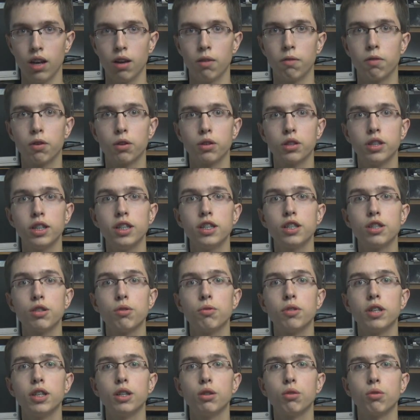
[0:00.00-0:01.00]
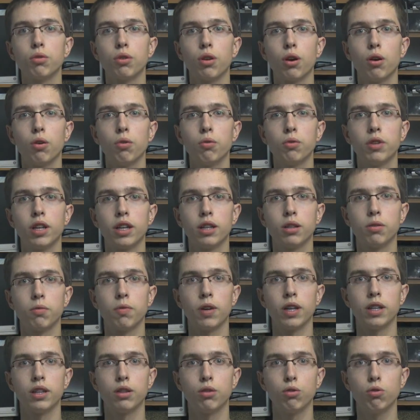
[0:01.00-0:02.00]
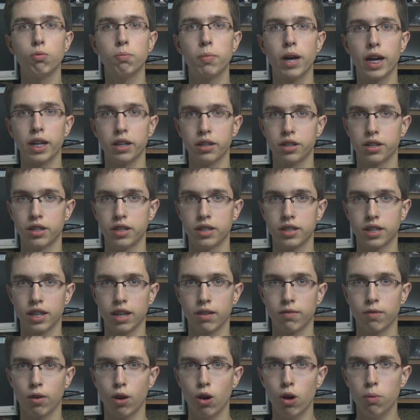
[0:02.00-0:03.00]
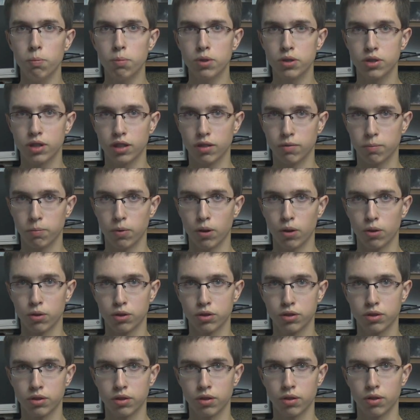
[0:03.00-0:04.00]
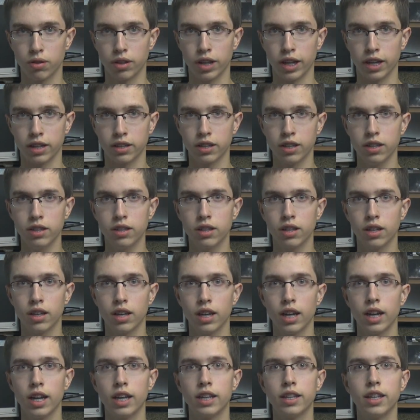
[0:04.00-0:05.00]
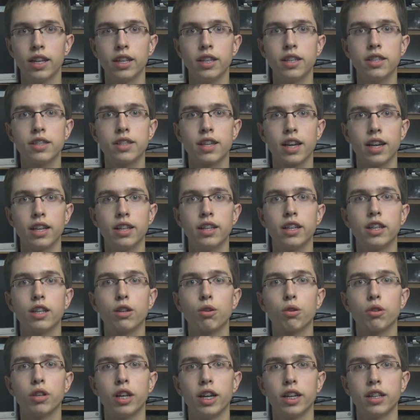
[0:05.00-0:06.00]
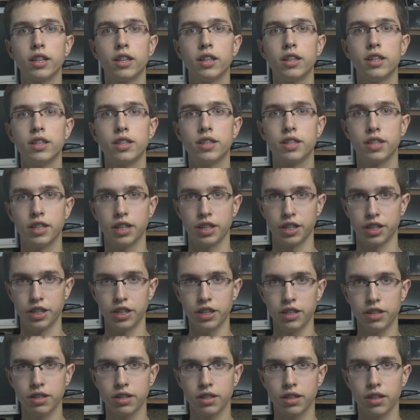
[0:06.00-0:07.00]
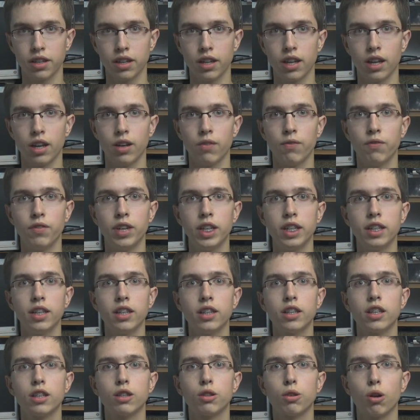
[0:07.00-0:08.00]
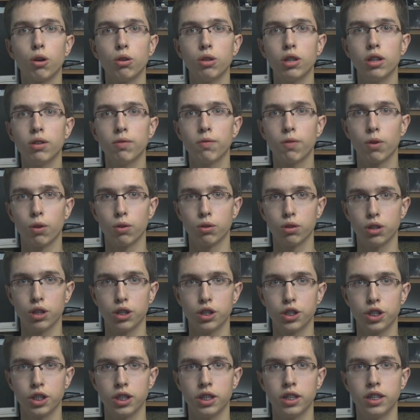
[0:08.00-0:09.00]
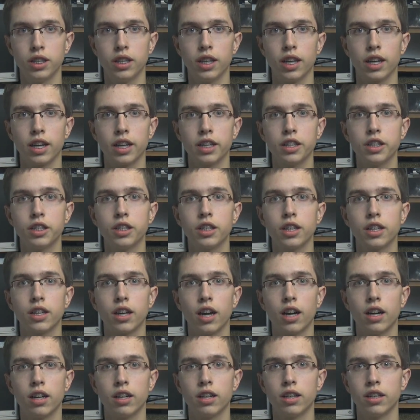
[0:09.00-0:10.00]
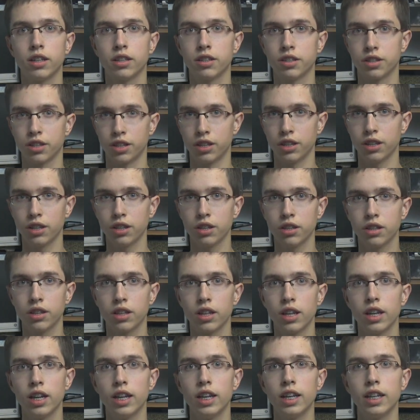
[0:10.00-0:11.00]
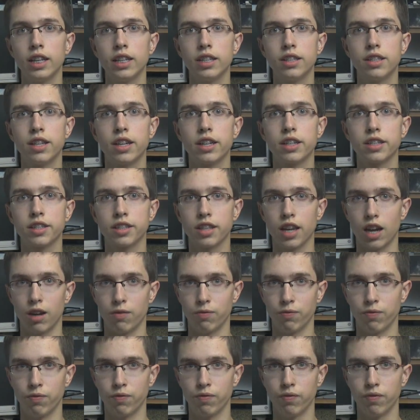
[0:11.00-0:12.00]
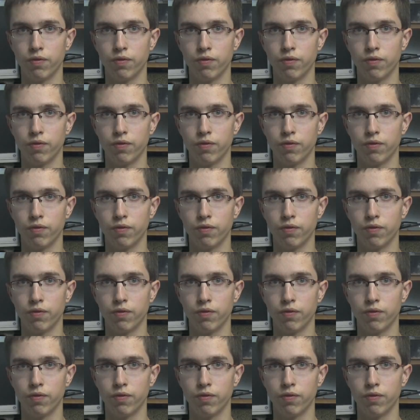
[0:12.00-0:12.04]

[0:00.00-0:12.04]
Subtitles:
For this you need to know that when two batteries have opposite poles connected, then it's said they're connected in series, meaning the total voltage in the electric circuit is their sum.